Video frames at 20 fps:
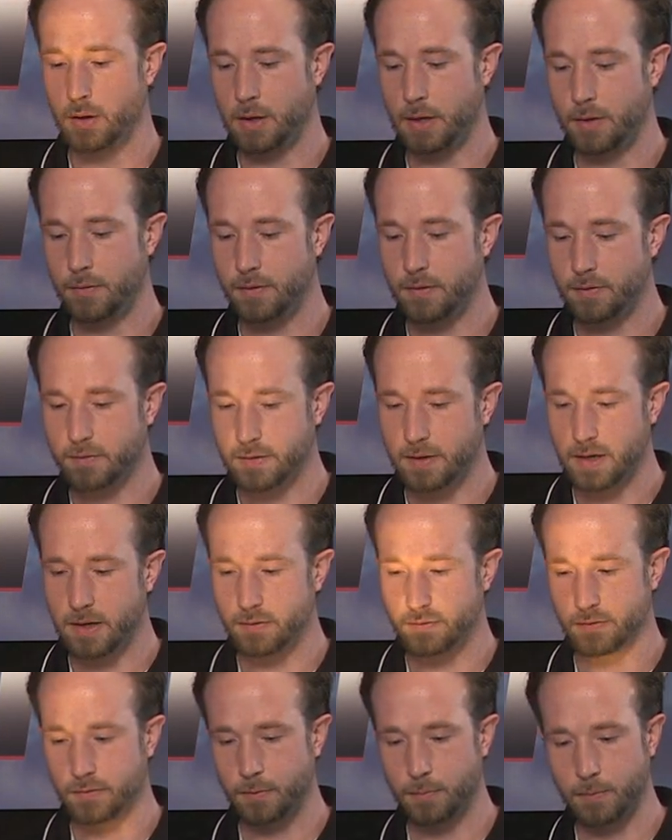In this
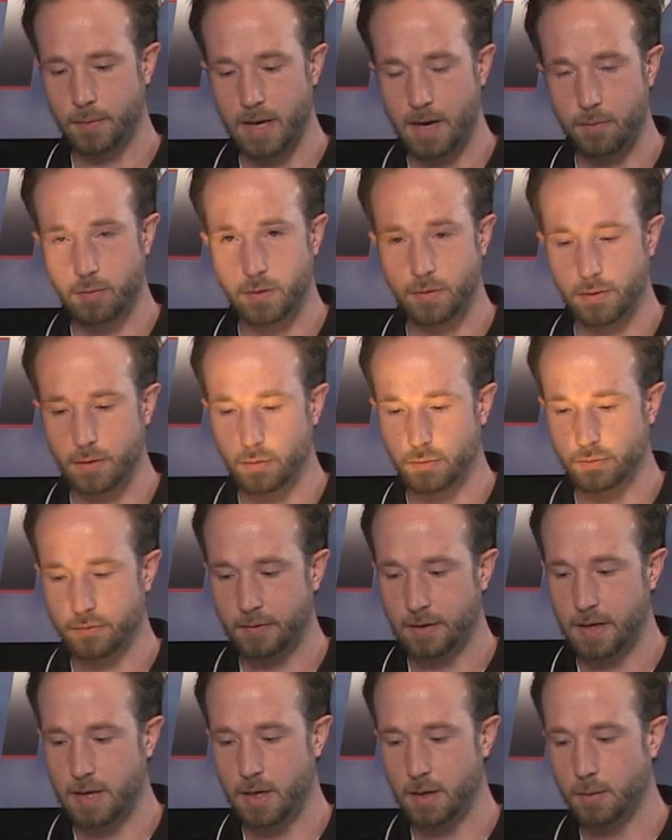case, everything will
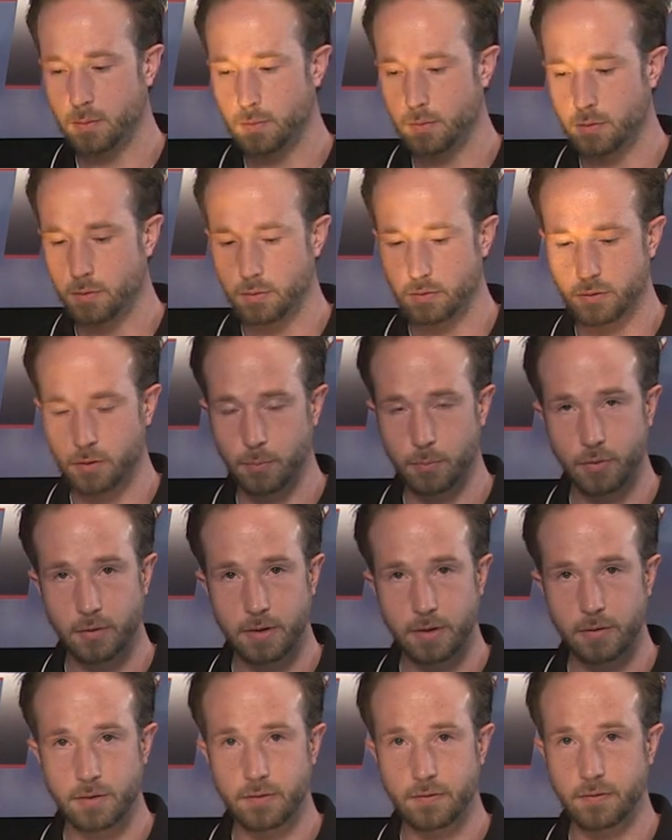stay
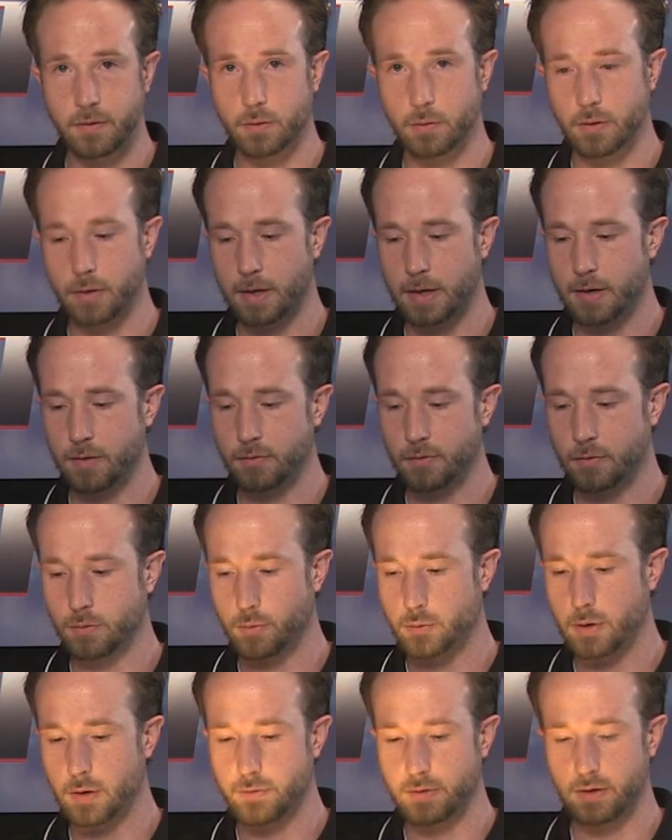completely synchronized
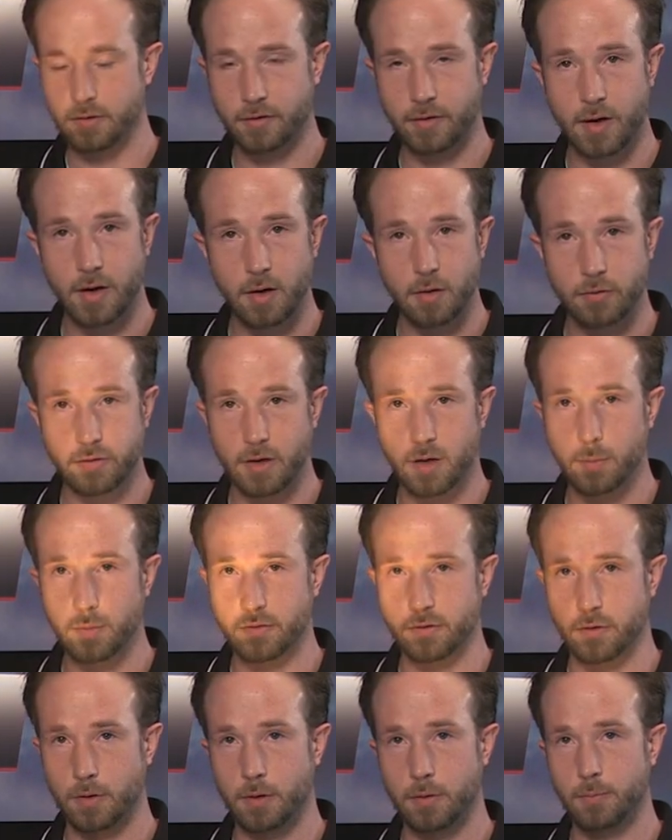throughout the entire time
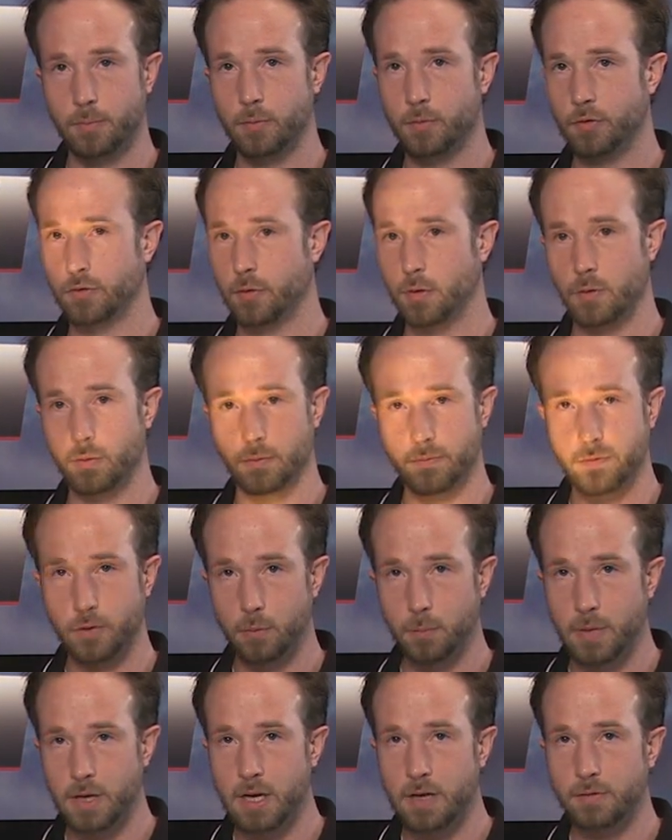it's on. So a few
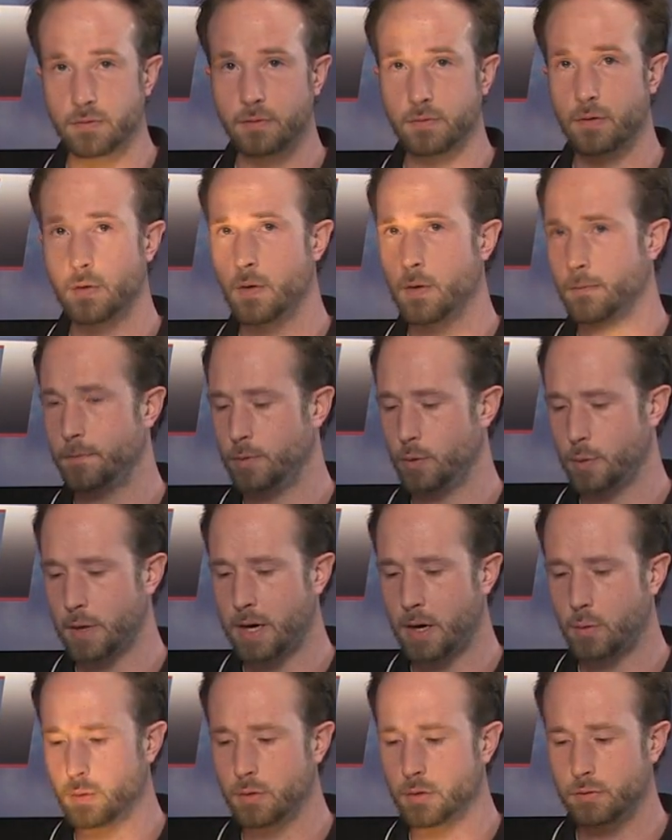minutes, a few
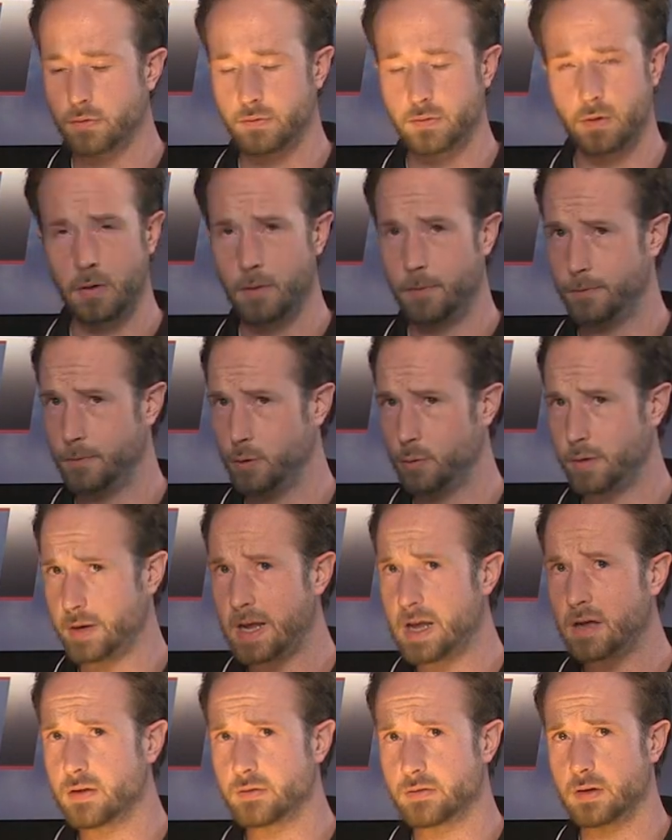hours, a few
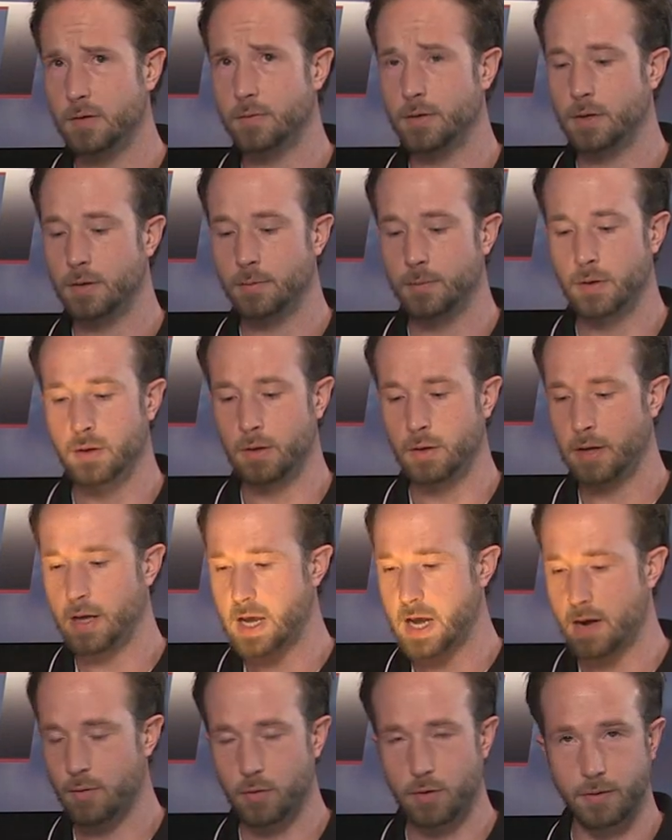days even,
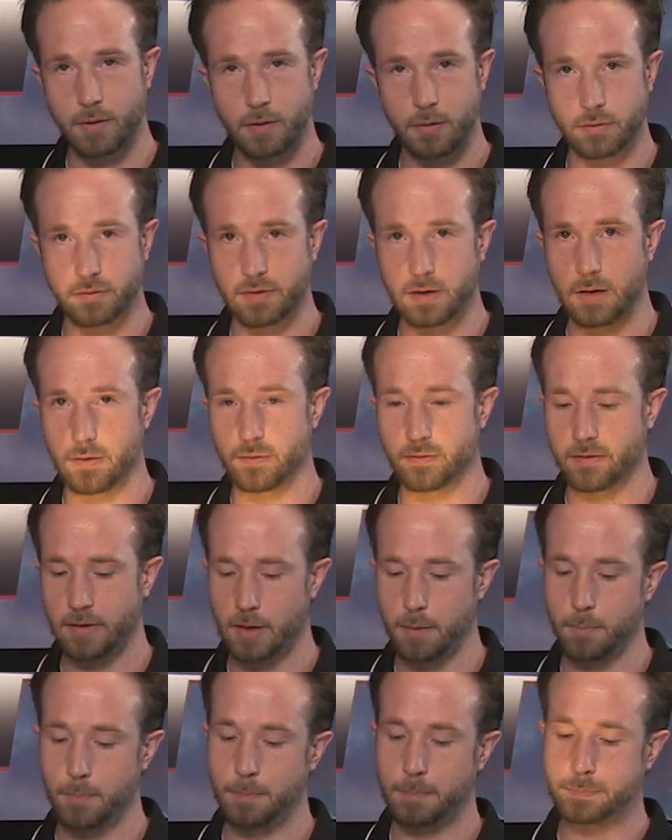everything will stay the
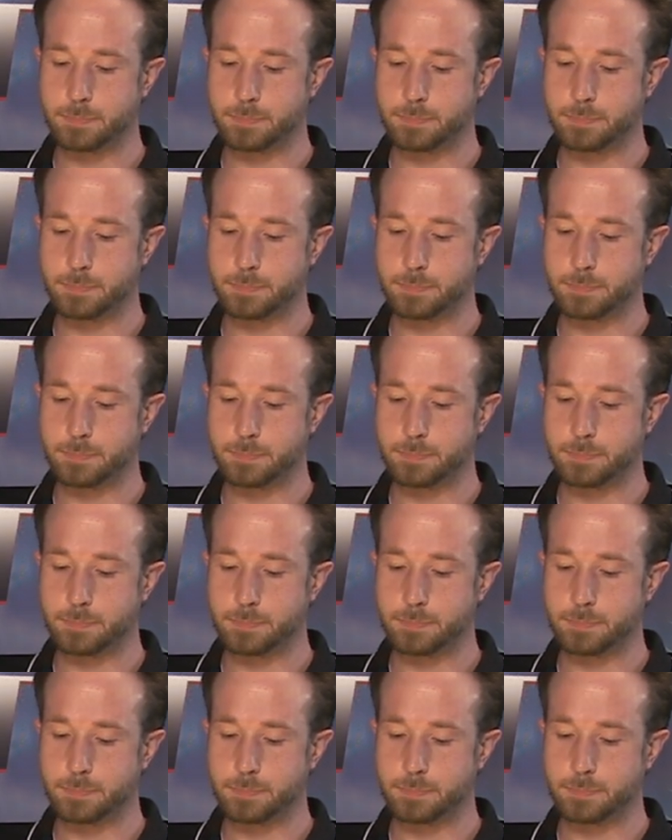same.